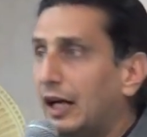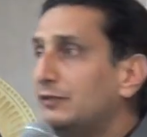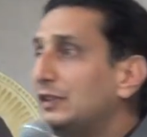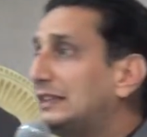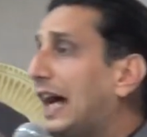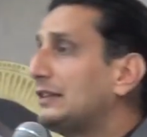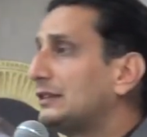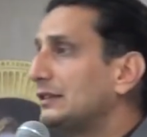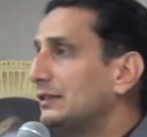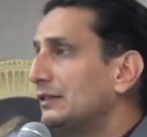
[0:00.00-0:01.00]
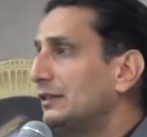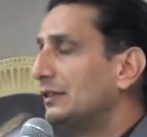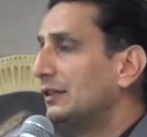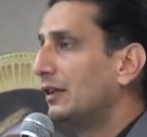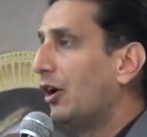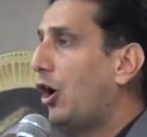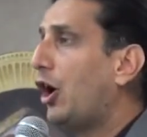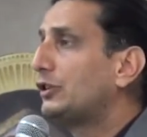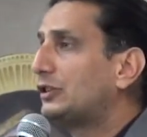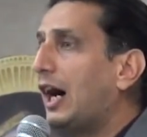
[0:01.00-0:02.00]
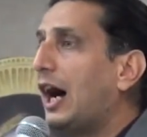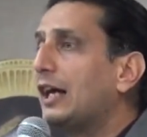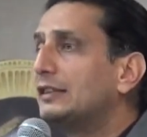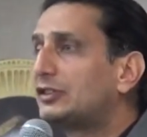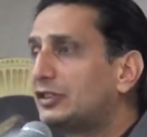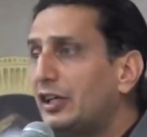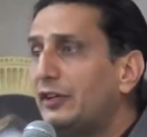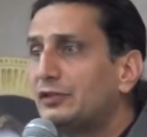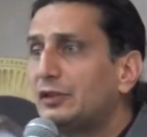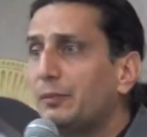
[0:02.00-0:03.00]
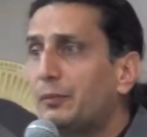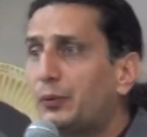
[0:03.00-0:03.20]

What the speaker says: And with that heart, I served,